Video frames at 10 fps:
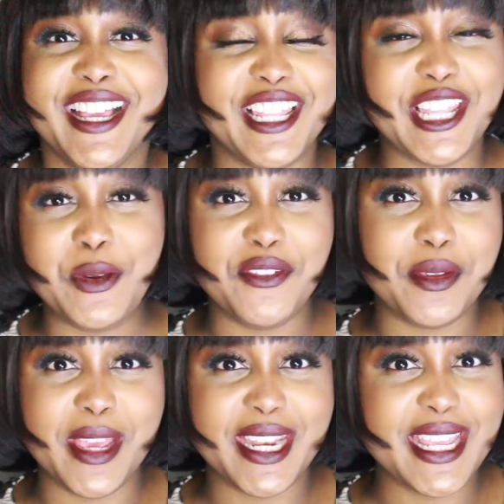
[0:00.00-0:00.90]
Hello
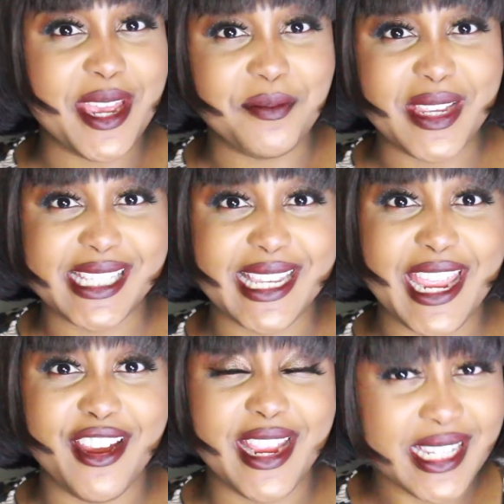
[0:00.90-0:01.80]
everybody, I'm Misa
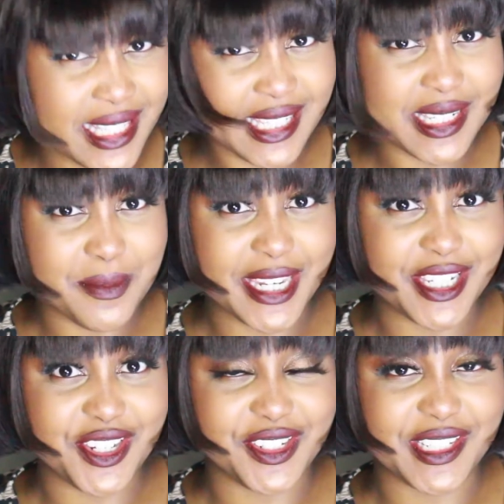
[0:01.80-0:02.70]
Narrates. This is my
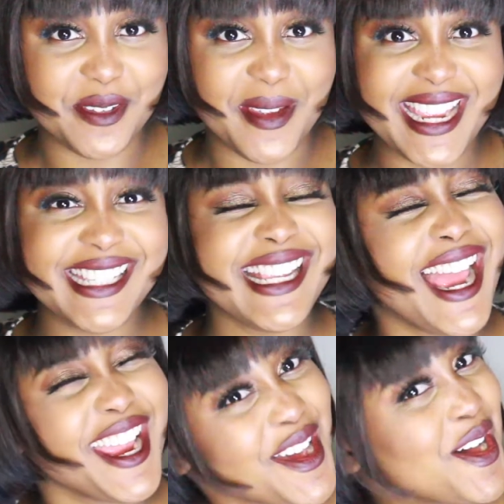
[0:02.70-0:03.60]
digital space.
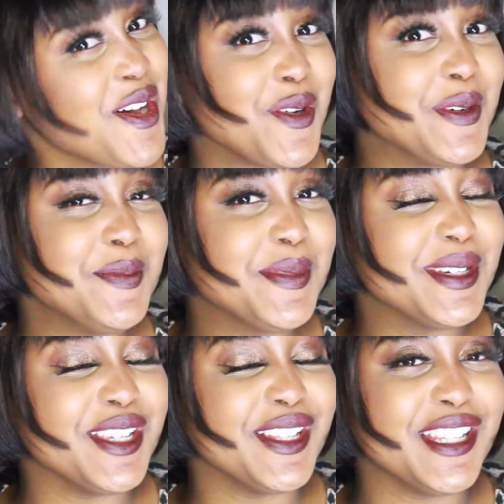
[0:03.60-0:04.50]
I hope
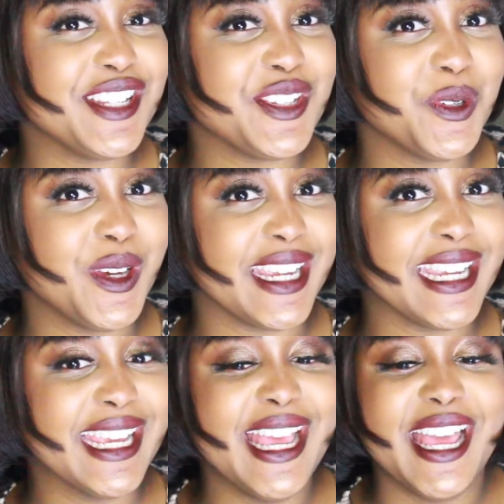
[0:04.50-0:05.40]
you'll
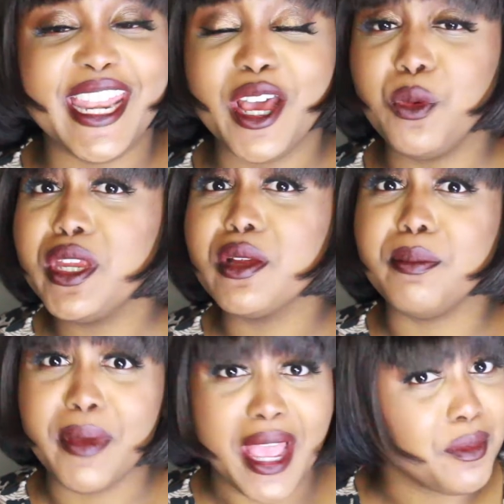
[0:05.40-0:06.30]
enjoy. Now we are
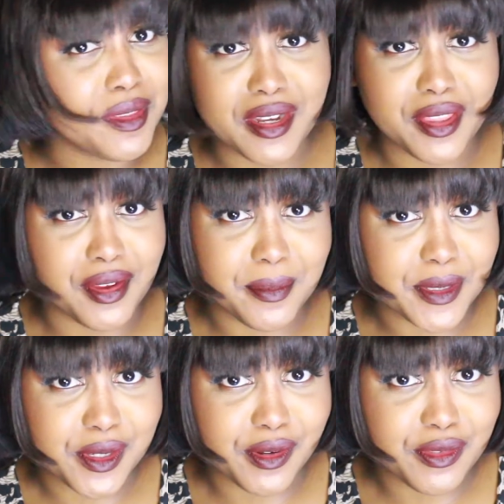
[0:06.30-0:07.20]
back with another
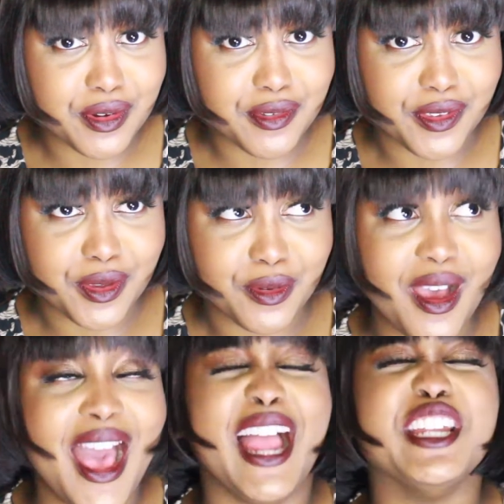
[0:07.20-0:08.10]
episode of the review.
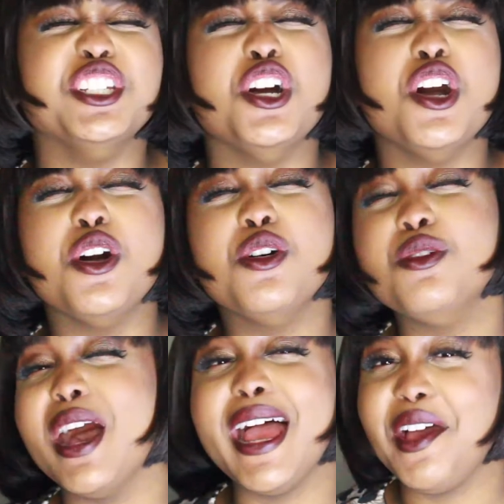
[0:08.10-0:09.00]
I
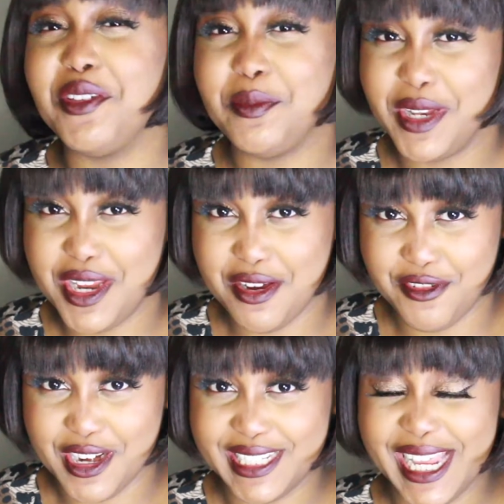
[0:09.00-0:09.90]
know I haven't been here
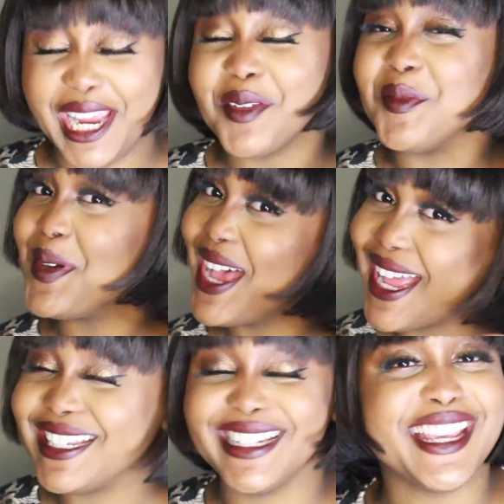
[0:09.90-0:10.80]
for a second,
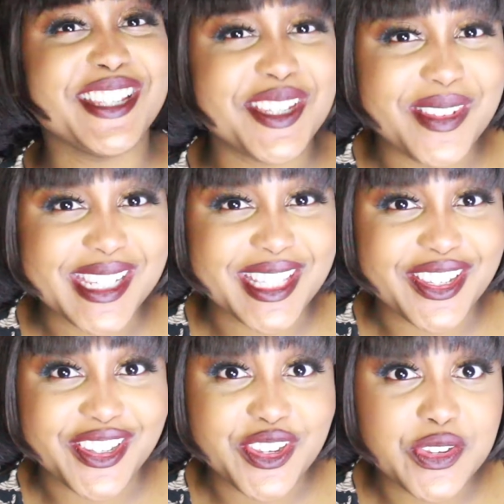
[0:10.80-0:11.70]
but in case you missed the
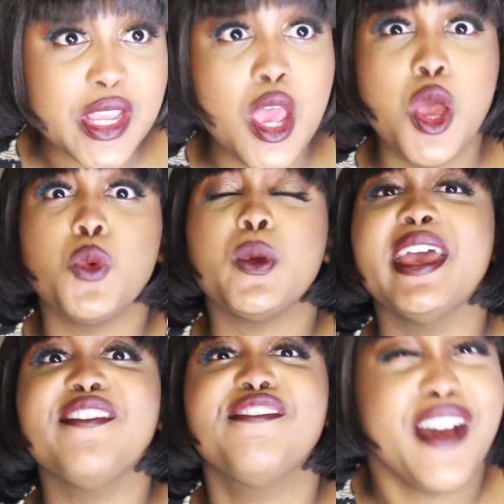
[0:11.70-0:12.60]
good news, we
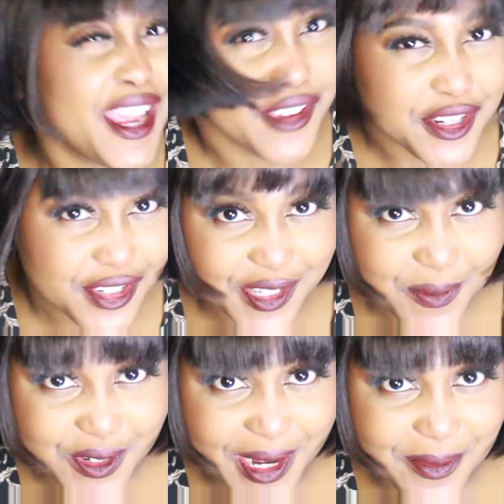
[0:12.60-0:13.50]
have 500
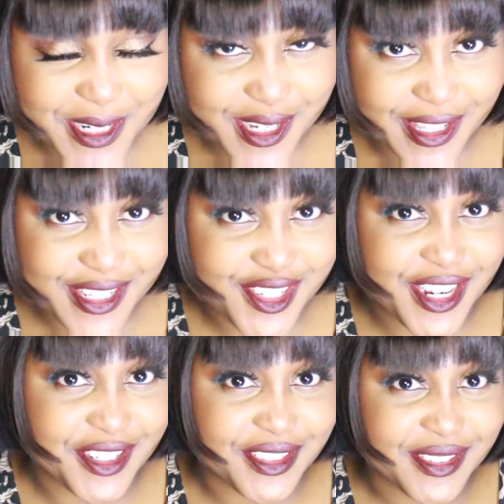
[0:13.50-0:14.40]
subscribers on this channel.